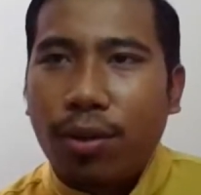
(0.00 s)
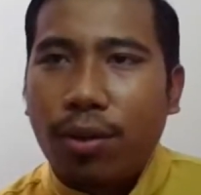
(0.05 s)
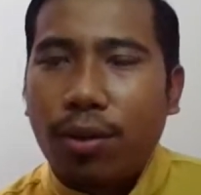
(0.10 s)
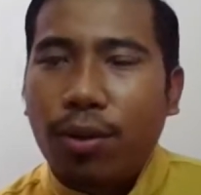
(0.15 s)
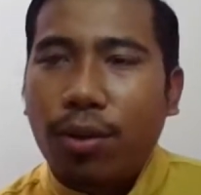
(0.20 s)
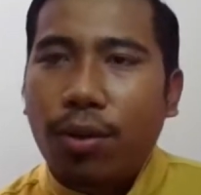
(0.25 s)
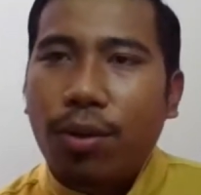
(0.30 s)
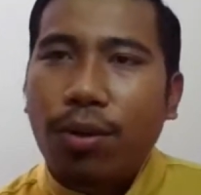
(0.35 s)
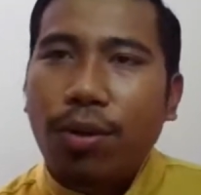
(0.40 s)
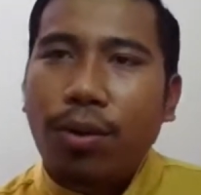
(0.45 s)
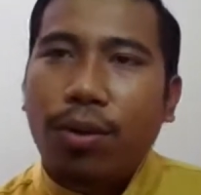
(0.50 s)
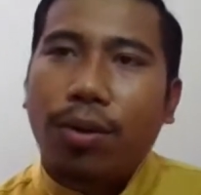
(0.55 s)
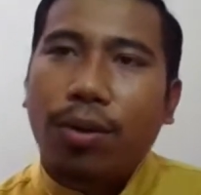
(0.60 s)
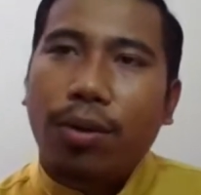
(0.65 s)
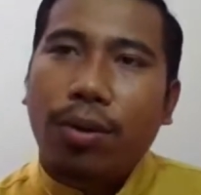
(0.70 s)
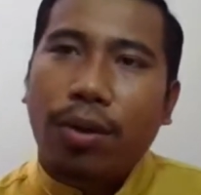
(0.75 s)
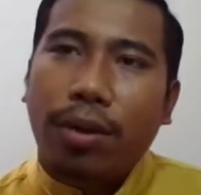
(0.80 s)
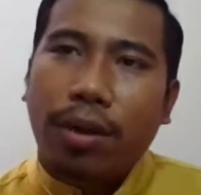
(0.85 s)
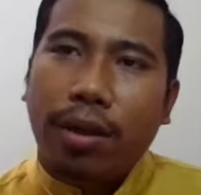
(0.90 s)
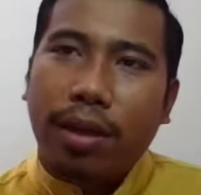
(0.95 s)

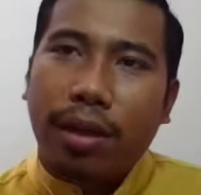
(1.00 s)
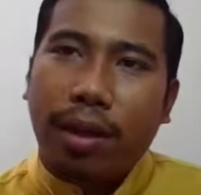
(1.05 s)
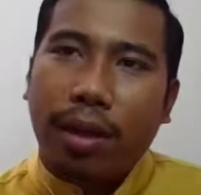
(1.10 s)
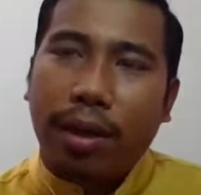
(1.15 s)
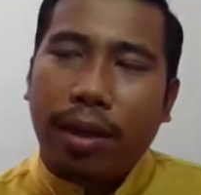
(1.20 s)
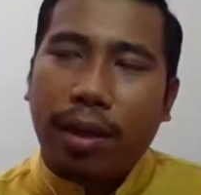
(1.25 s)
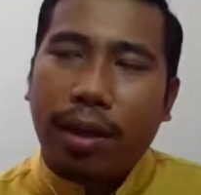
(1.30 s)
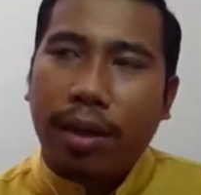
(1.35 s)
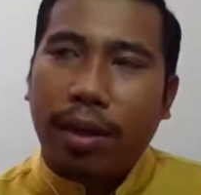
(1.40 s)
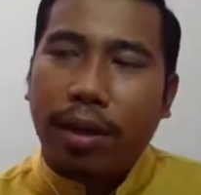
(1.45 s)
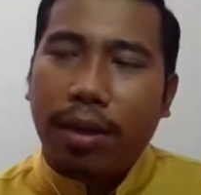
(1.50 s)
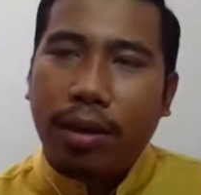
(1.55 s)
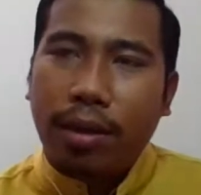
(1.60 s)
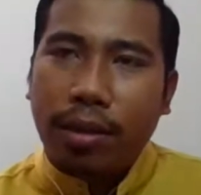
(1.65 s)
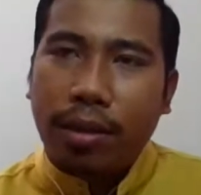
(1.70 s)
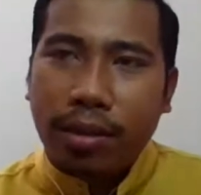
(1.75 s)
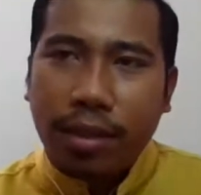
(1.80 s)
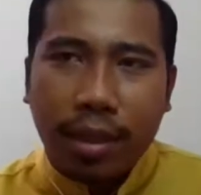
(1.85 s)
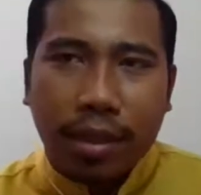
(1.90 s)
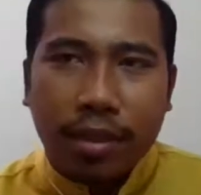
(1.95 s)
So
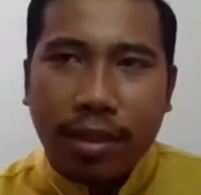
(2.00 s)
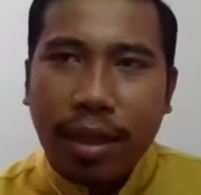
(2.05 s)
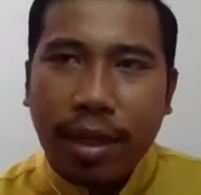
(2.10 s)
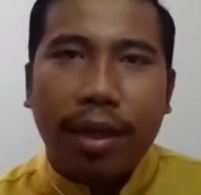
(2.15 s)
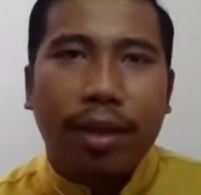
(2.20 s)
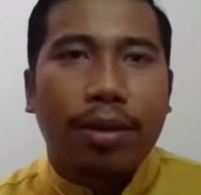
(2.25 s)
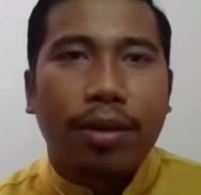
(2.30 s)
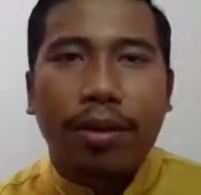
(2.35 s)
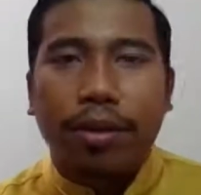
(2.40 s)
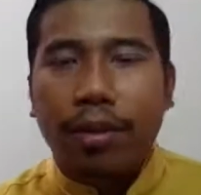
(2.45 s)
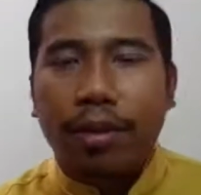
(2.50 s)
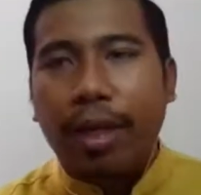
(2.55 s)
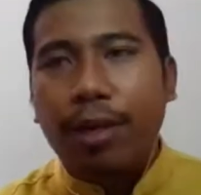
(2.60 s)
since then